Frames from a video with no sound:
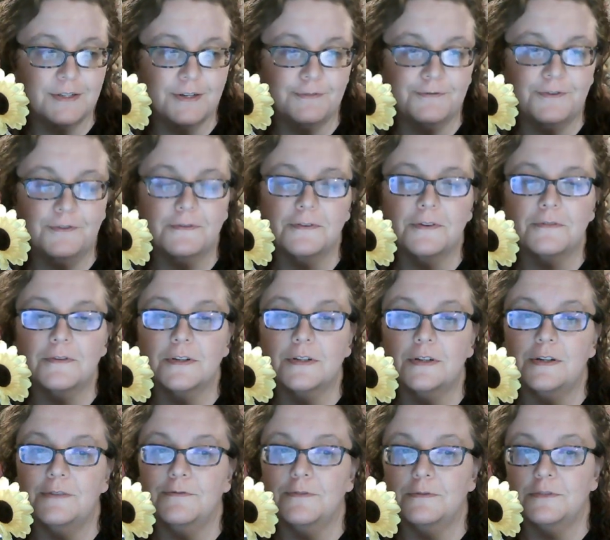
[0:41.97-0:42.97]
if you've ever
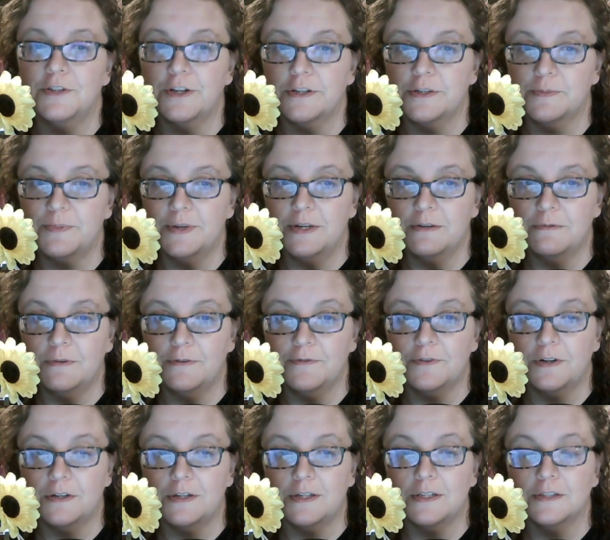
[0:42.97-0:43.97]
gone from just being with
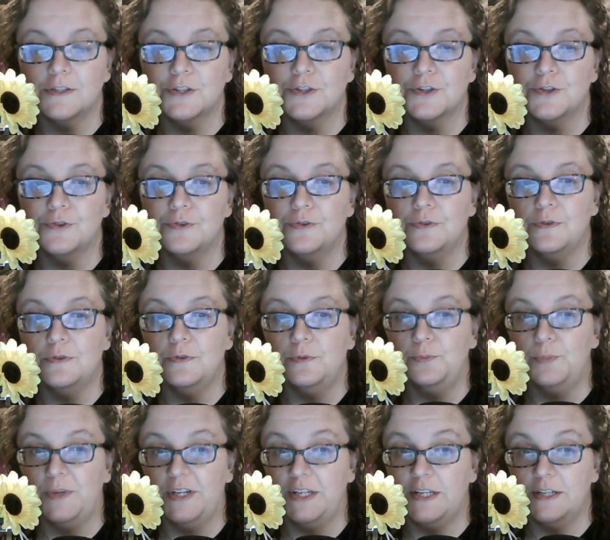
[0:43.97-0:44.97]
gods to
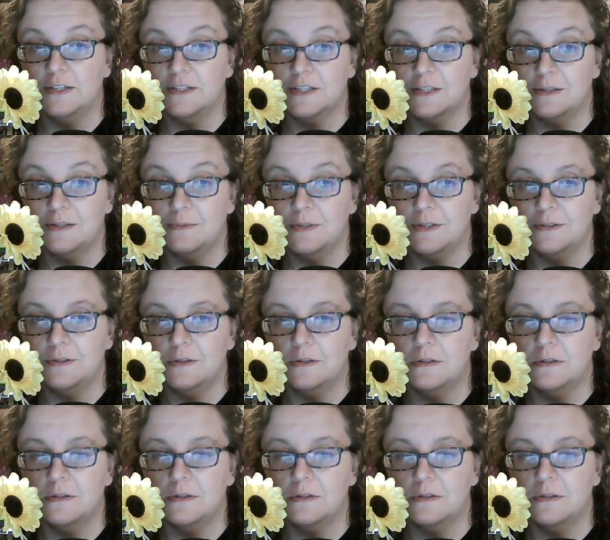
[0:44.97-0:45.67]
meeting someone,